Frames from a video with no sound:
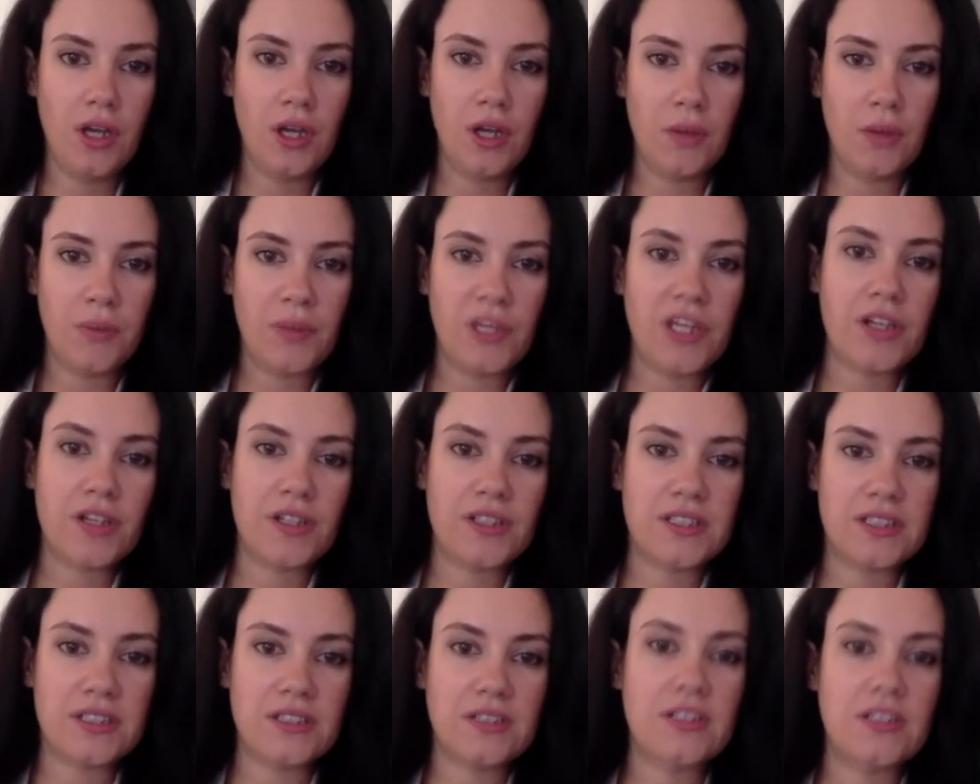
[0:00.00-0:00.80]

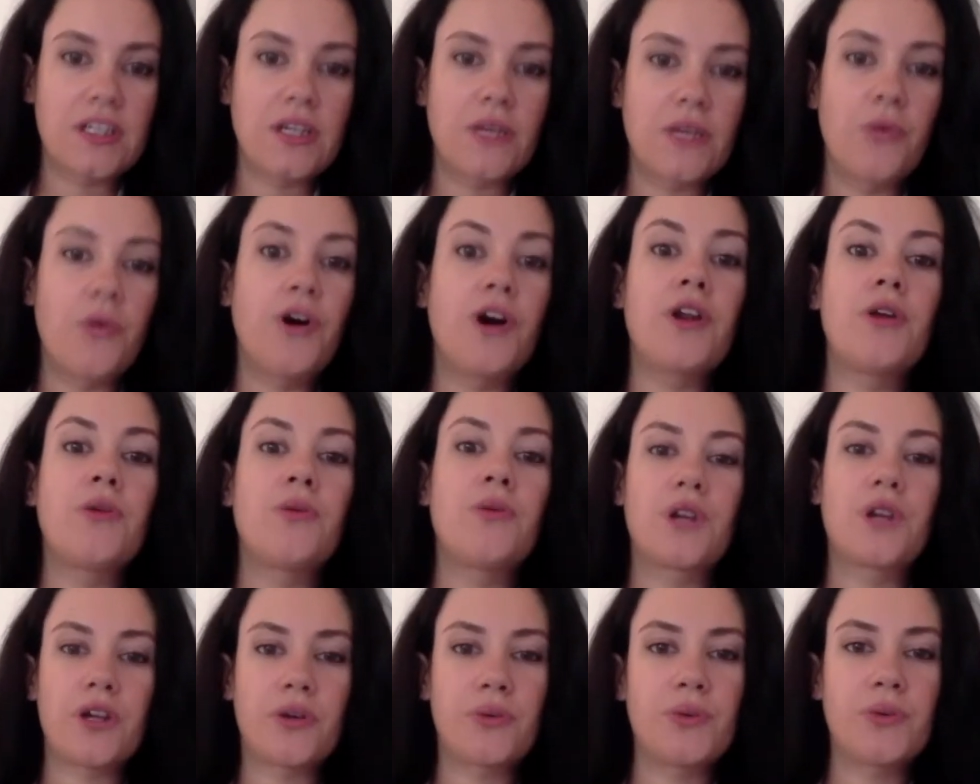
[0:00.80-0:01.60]
because they want to
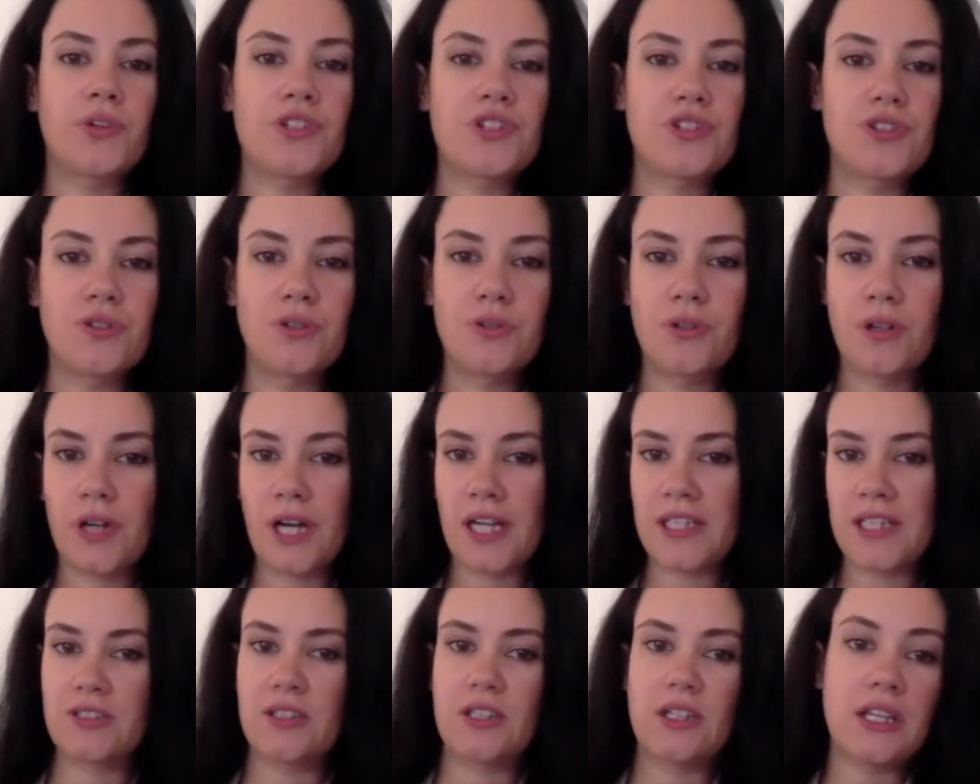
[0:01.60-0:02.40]
work with you
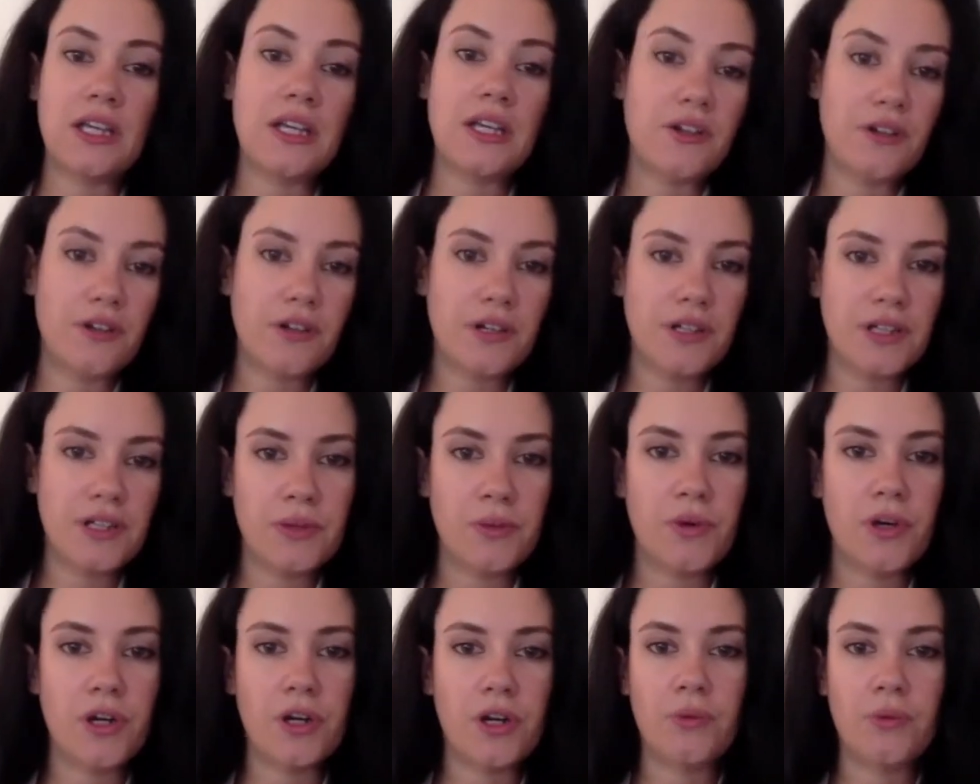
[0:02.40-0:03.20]
as a leader and they
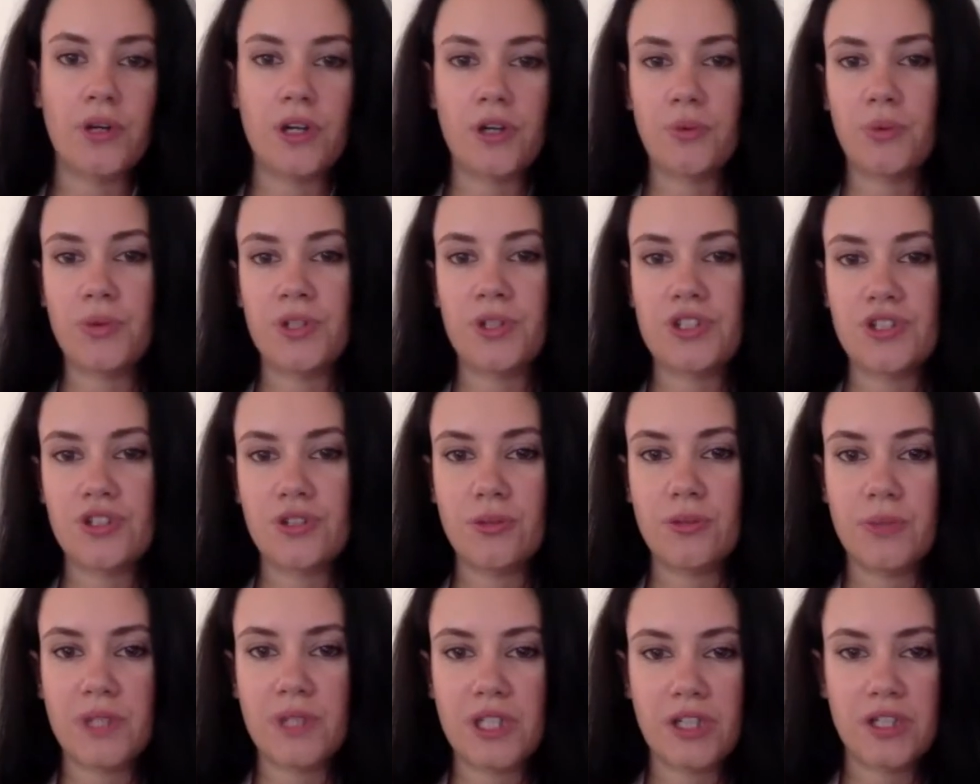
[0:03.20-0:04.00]
want to work with
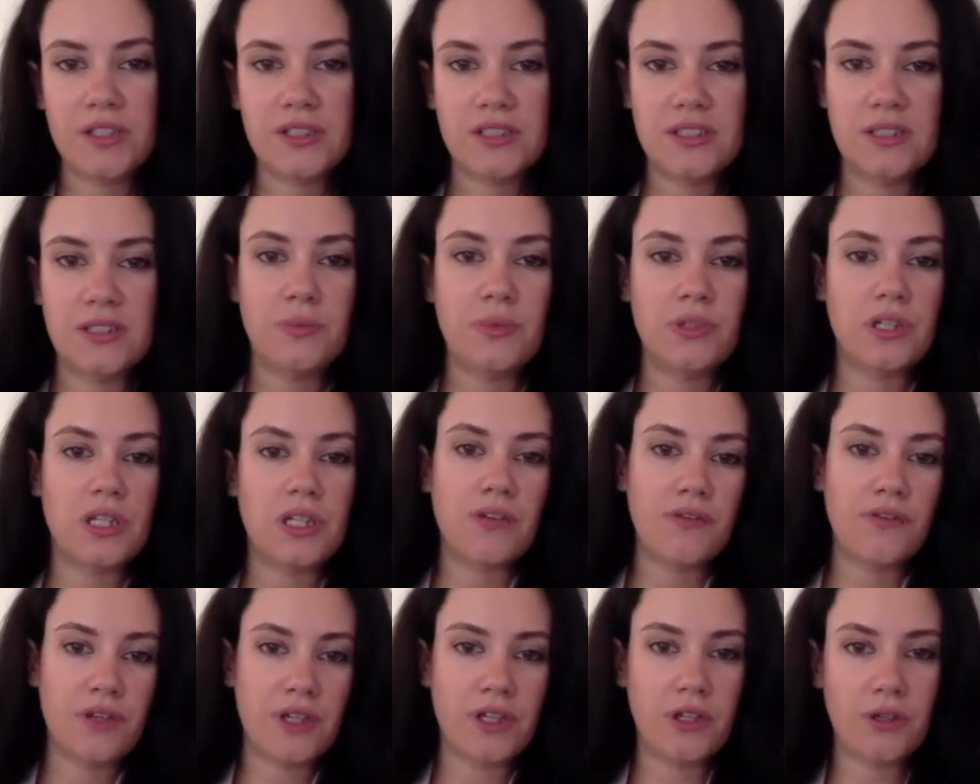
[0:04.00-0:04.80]
you because they
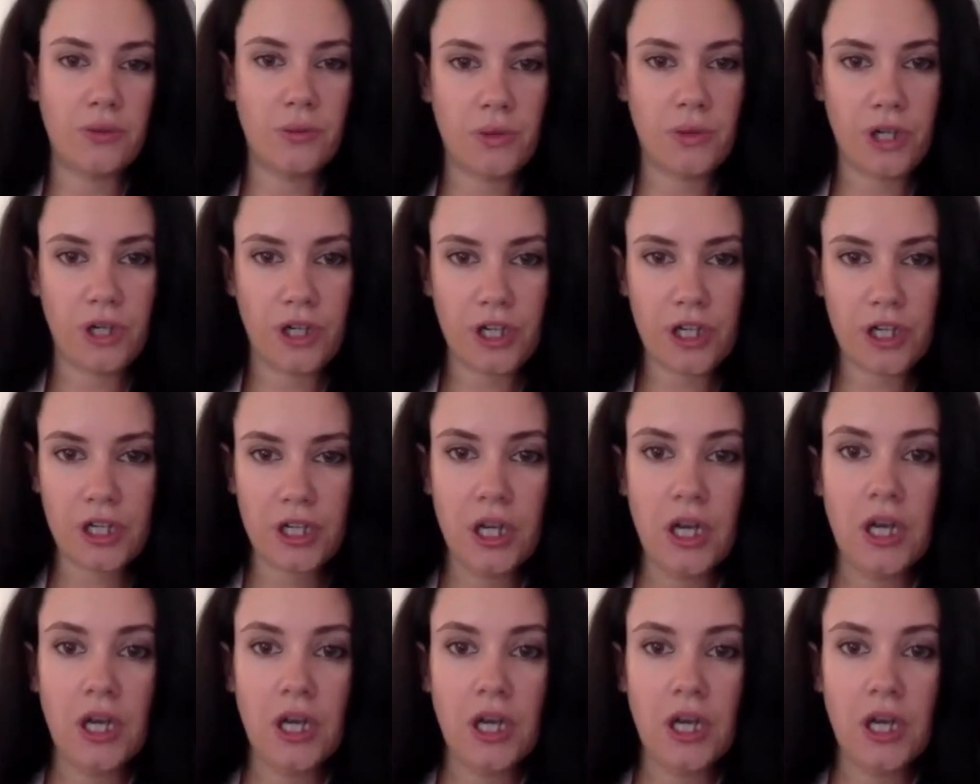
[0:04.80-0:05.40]
believe in your work.